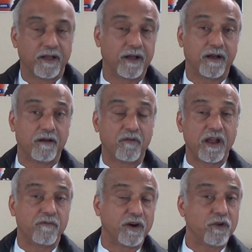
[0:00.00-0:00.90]

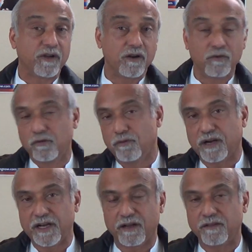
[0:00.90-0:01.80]
And what you can do to
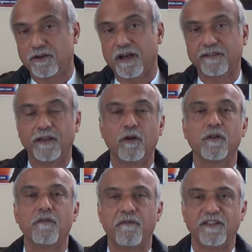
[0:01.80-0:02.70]
cut down the toxic
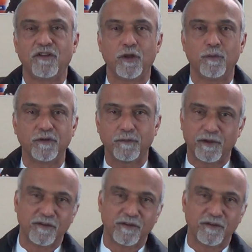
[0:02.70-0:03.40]
load? Vegetables.